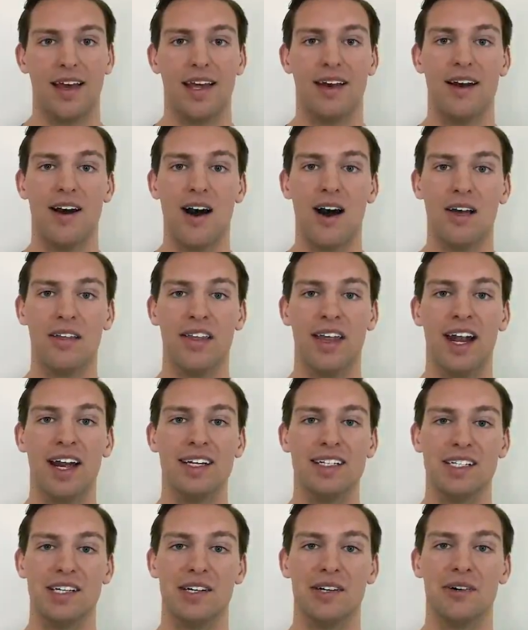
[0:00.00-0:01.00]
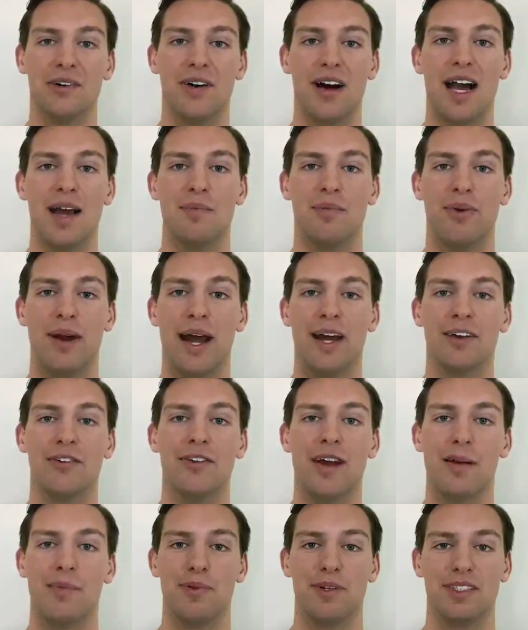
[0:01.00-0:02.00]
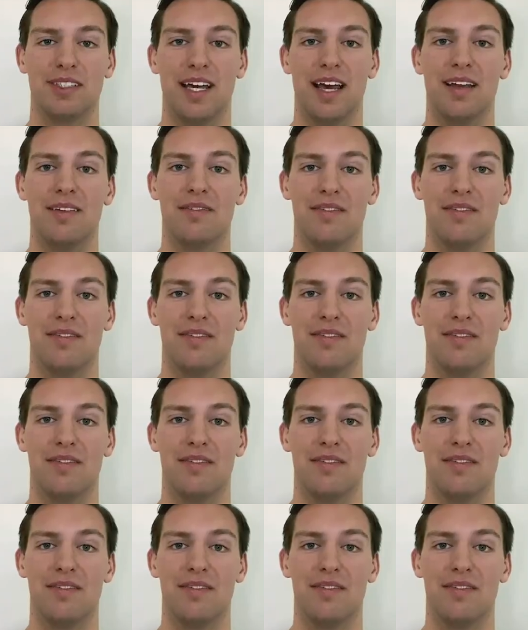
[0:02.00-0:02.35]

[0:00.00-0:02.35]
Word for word: In all that I do, I'm proud to represent